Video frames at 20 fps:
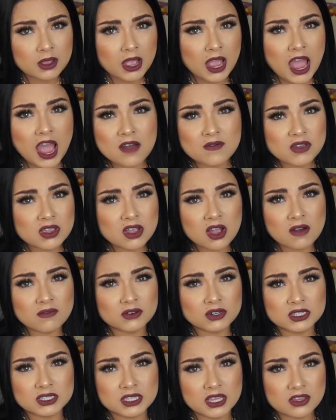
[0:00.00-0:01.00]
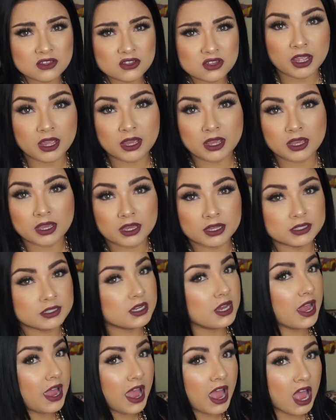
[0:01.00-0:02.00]
have a conversation and
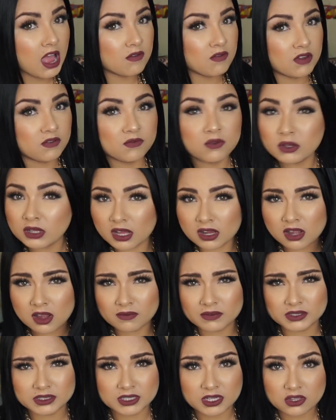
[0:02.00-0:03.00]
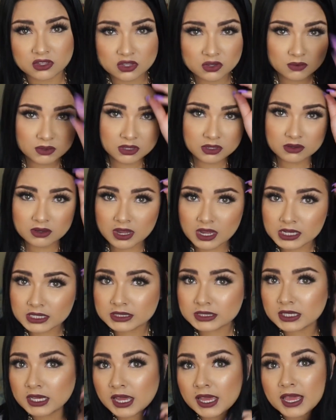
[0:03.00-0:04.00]
have a formal conversation with you
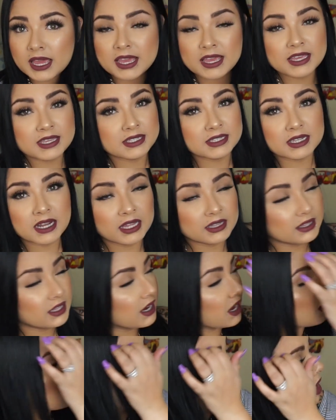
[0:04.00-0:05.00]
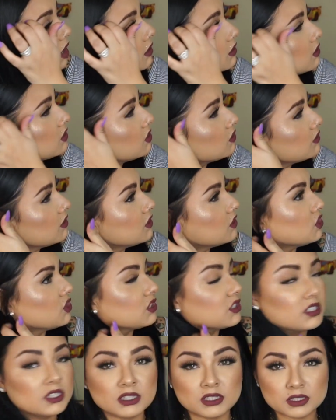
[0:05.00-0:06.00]
guys. It's not that I want to, it's
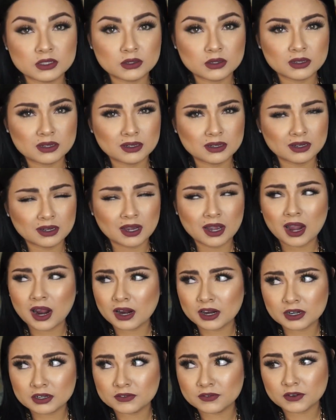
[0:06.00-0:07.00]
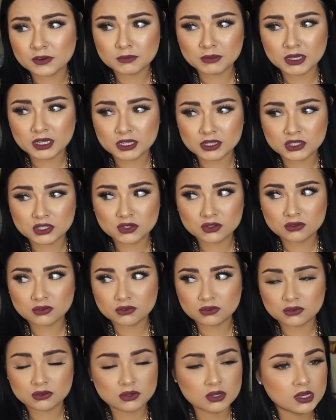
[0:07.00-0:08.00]
just, it's hard for me
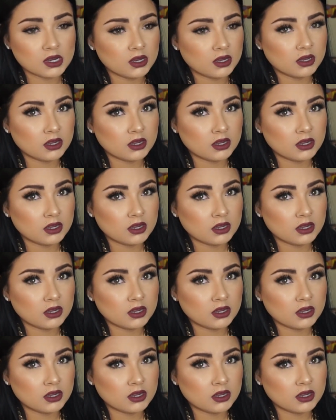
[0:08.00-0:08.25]
to